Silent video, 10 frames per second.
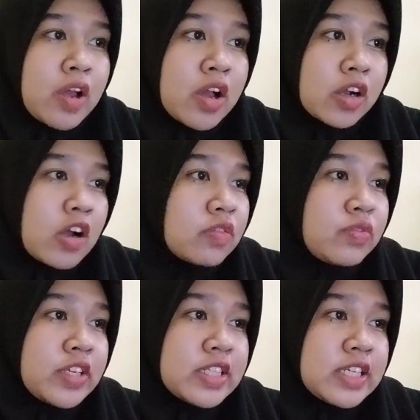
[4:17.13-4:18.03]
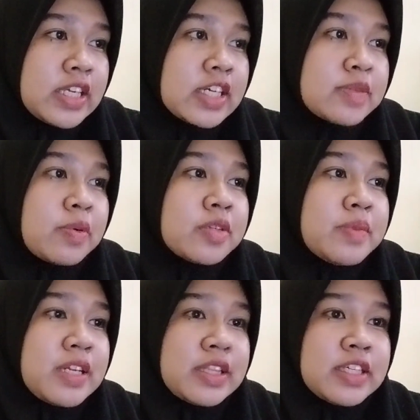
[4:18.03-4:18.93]
conflicting
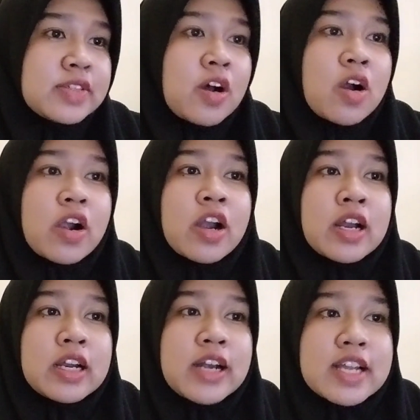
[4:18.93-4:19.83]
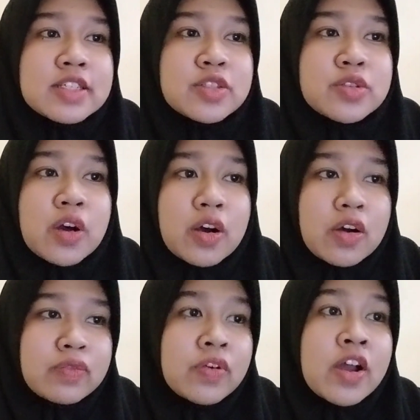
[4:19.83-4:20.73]
responsibilities, or arrest
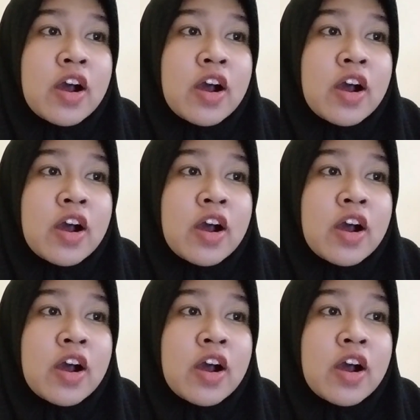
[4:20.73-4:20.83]
of